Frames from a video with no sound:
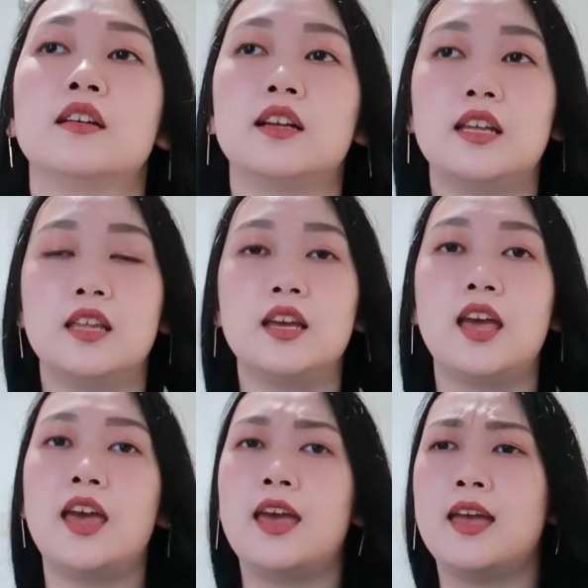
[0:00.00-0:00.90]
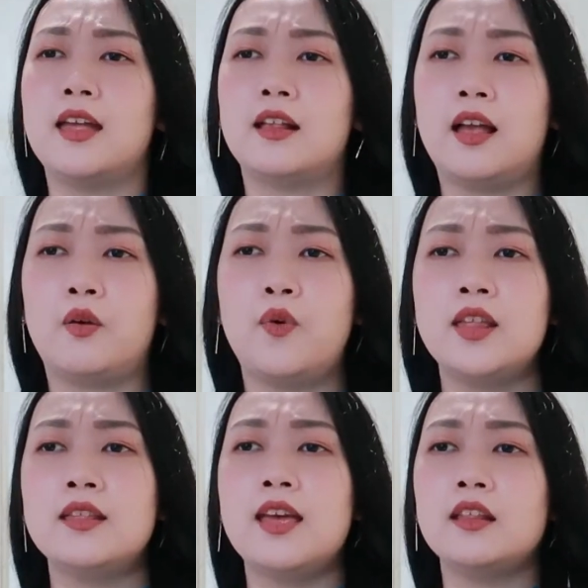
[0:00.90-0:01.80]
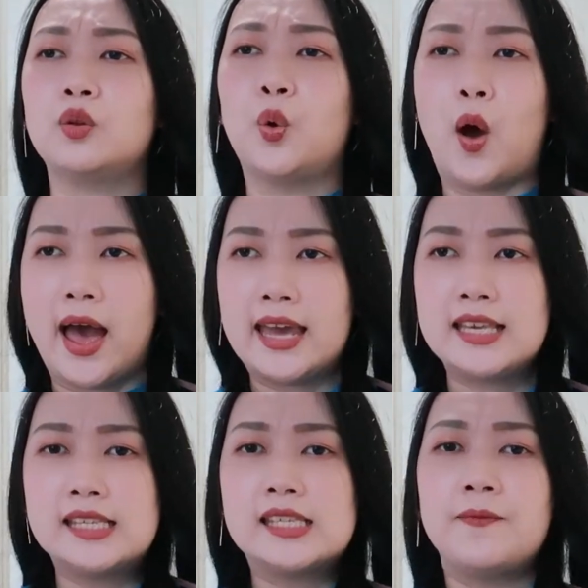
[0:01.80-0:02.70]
clinic, and I went there twice.